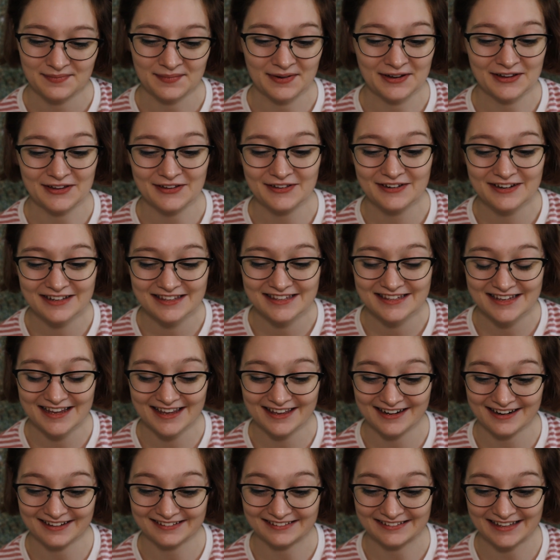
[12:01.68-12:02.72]
but you didn't say
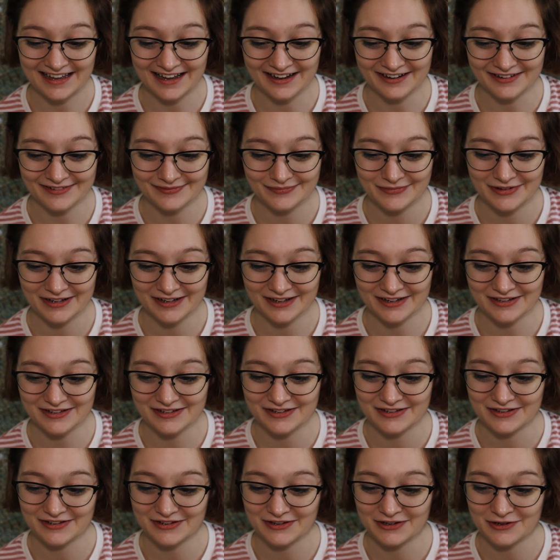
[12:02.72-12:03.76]
it out loud
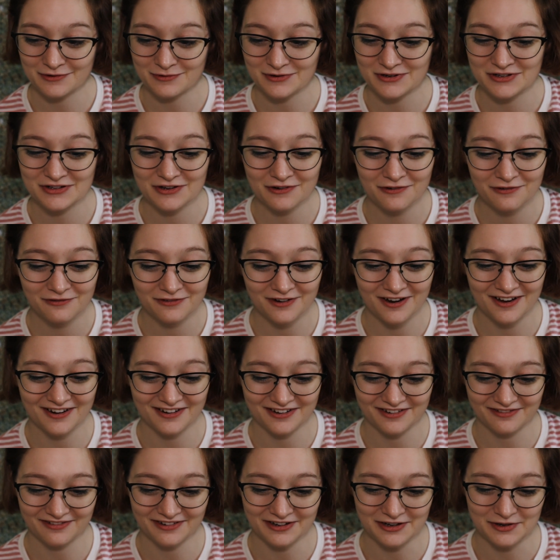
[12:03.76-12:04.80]
because you were so
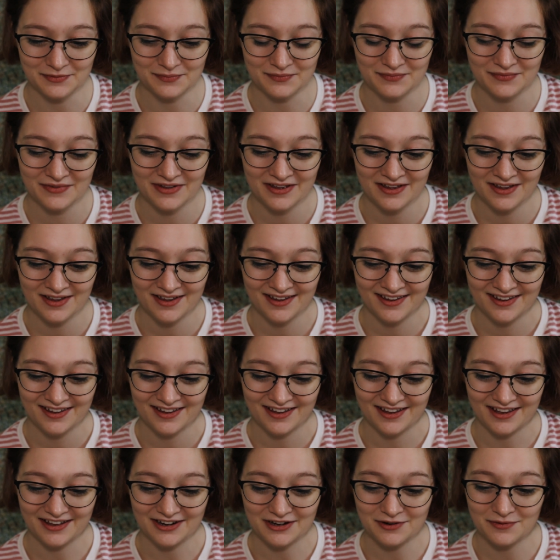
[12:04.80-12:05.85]
fond of him,
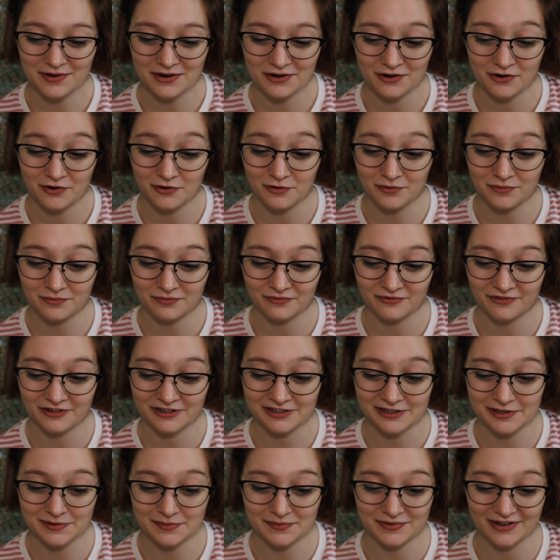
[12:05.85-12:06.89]
and you went home for
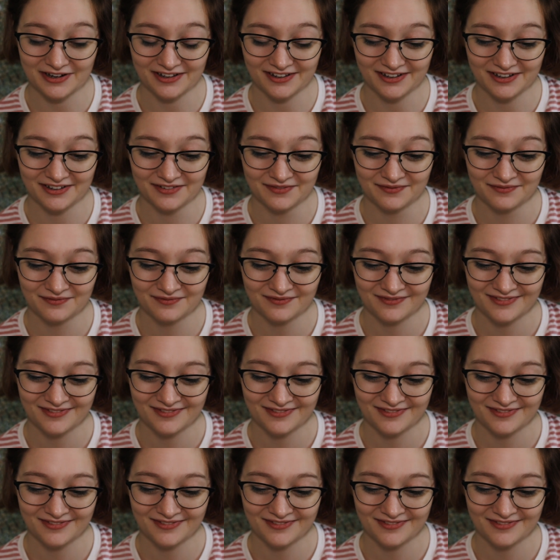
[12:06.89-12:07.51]
your umbrella.